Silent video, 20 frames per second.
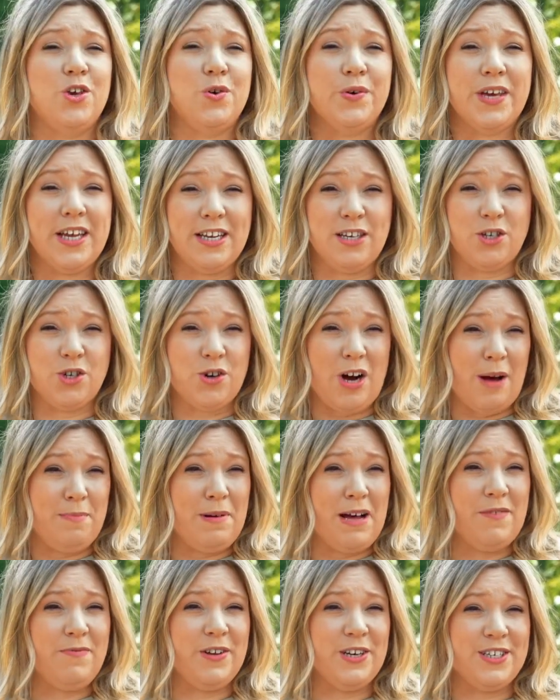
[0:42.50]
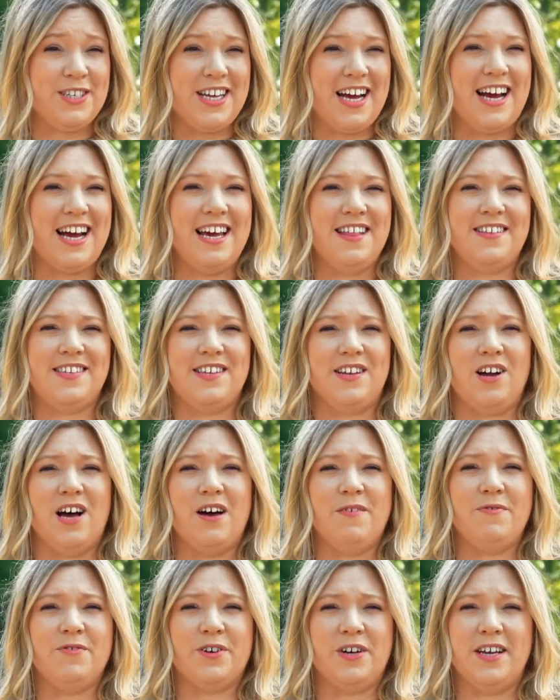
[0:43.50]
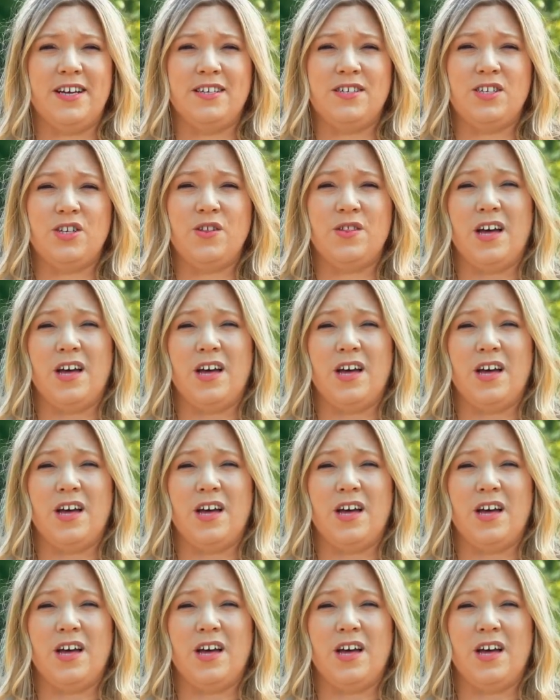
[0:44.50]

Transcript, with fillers: can drop off your tithes and offerings to the